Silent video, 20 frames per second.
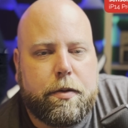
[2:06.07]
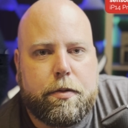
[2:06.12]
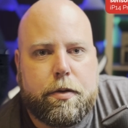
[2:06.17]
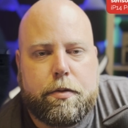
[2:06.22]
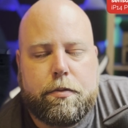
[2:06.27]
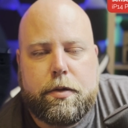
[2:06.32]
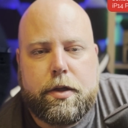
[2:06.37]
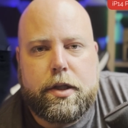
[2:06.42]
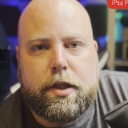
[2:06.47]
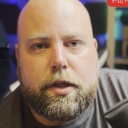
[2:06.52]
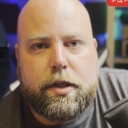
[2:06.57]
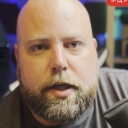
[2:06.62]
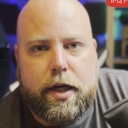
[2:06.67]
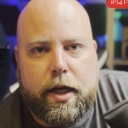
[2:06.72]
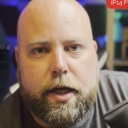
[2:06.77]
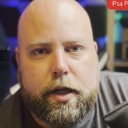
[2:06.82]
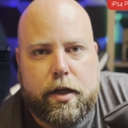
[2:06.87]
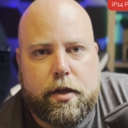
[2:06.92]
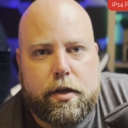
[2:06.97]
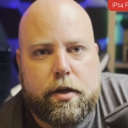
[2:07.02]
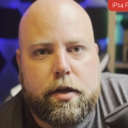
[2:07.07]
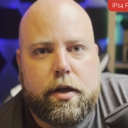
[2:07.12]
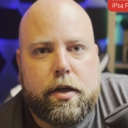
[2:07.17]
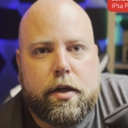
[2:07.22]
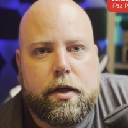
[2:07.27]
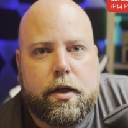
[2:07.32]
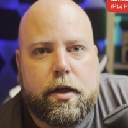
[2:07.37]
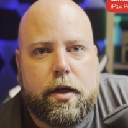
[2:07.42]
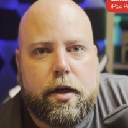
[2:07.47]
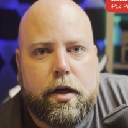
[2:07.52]
able to read the data
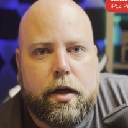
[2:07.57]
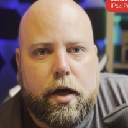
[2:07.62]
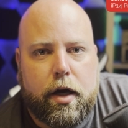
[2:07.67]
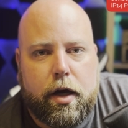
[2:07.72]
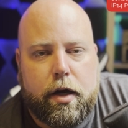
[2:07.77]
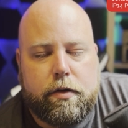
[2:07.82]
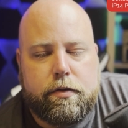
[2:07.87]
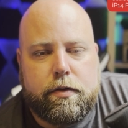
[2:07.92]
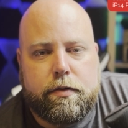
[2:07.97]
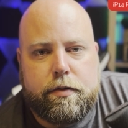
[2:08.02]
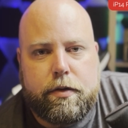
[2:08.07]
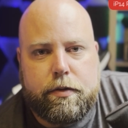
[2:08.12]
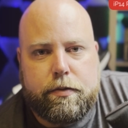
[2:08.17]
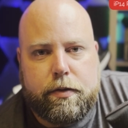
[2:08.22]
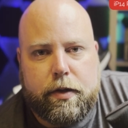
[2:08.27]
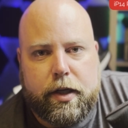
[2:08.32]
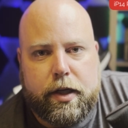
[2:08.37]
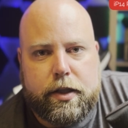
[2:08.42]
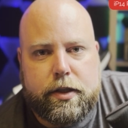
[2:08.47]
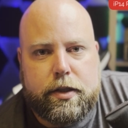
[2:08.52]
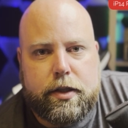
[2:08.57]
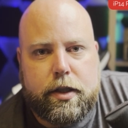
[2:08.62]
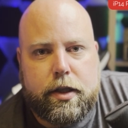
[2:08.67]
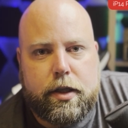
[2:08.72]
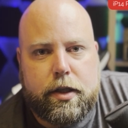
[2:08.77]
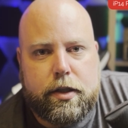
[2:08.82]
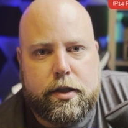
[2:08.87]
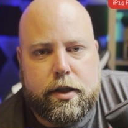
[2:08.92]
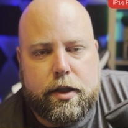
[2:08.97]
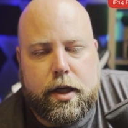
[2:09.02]
off of the flex
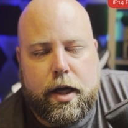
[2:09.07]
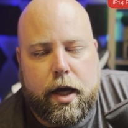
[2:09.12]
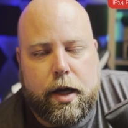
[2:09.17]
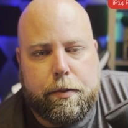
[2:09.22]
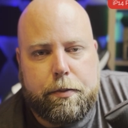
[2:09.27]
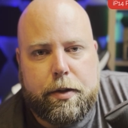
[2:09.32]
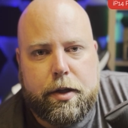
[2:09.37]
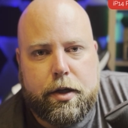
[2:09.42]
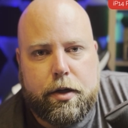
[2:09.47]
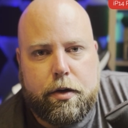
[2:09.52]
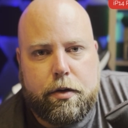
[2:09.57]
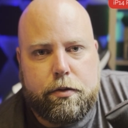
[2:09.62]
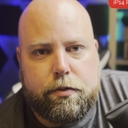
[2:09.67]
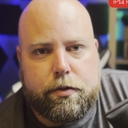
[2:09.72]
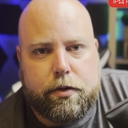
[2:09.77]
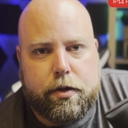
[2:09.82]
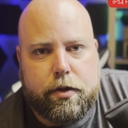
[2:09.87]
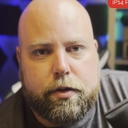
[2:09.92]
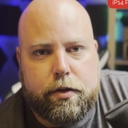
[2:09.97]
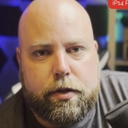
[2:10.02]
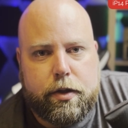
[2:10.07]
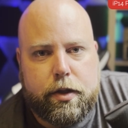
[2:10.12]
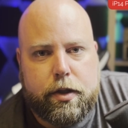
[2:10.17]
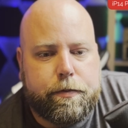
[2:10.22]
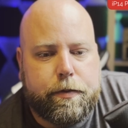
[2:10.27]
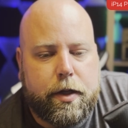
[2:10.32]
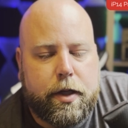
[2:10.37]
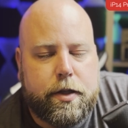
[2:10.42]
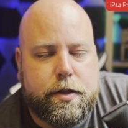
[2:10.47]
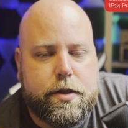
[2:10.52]
to copy it over.
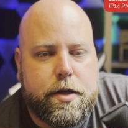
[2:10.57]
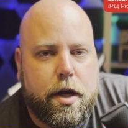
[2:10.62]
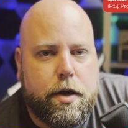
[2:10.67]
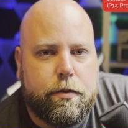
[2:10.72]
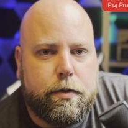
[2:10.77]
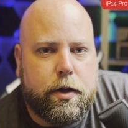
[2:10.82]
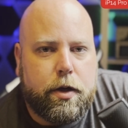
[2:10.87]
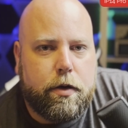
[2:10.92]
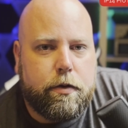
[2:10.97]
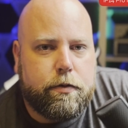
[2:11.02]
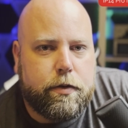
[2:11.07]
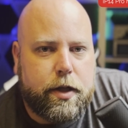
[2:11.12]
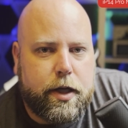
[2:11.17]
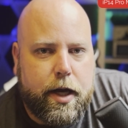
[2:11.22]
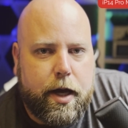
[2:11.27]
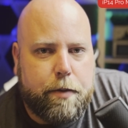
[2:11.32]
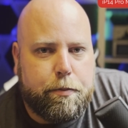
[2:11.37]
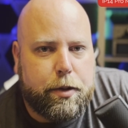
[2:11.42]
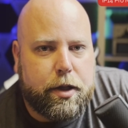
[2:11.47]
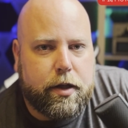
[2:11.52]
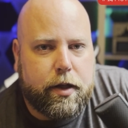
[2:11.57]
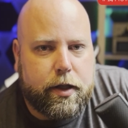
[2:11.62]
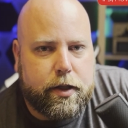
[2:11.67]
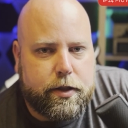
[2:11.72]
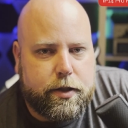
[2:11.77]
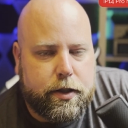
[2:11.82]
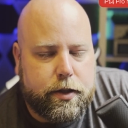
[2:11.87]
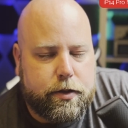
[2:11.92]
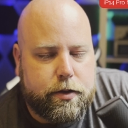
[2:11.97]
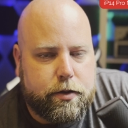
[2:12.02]
And soldering over the ambient
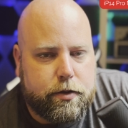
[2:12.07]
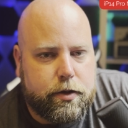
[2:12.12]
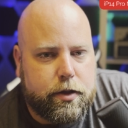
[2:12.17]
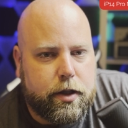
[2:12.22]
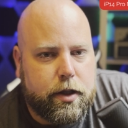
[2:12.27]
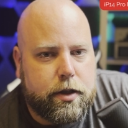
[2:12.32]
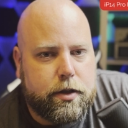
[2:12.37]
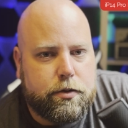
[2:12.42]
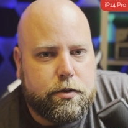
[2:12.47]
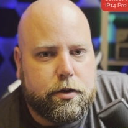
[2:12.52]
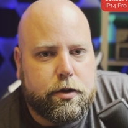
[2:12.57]
light sensor does